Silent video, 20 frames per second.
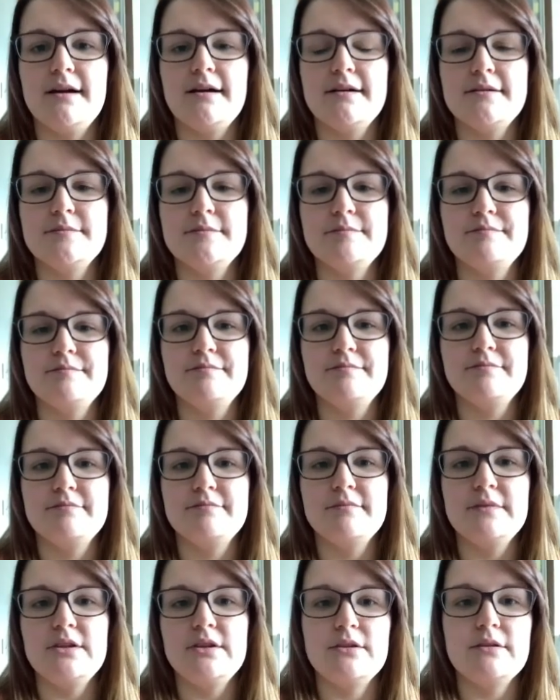my
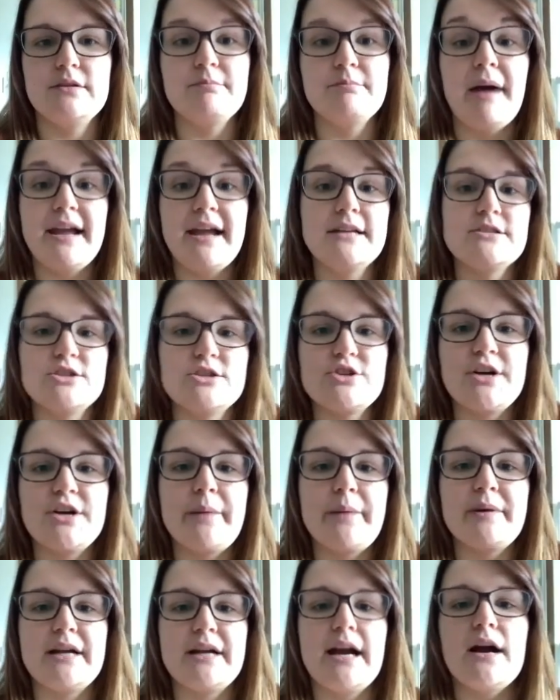instagram account to
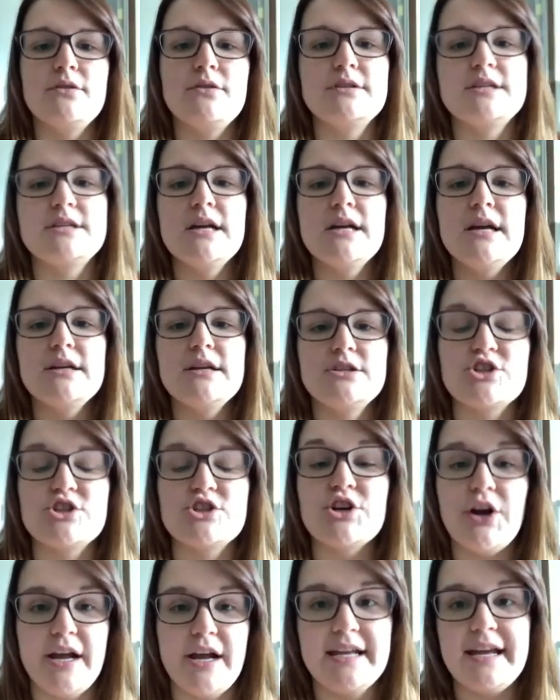try and get people
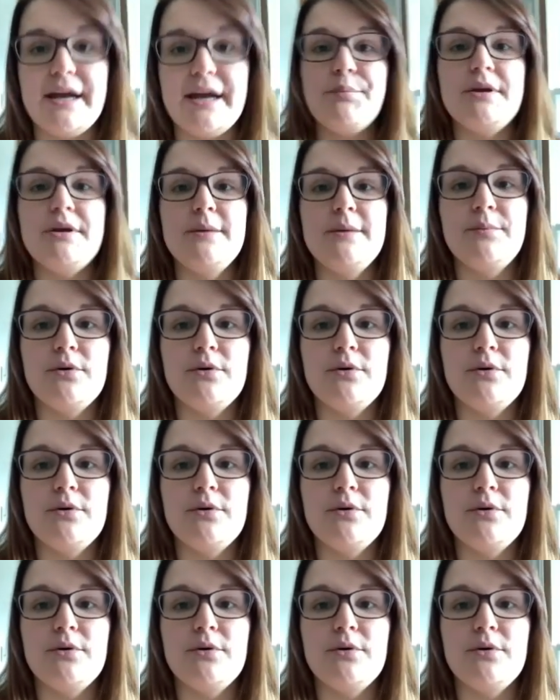to